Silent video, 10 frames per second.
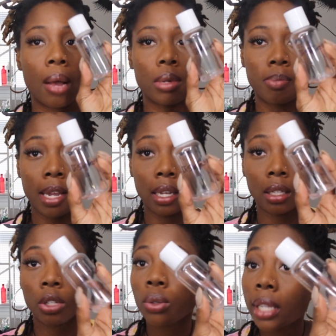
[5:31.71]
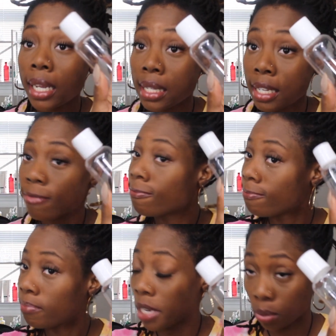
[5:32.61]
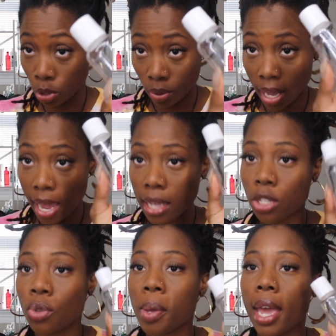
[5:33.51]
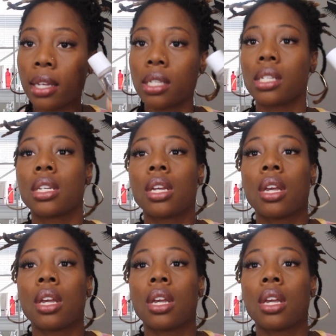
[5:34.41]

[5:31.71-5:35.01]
I was being a little lazy, but it was okay. I still passed.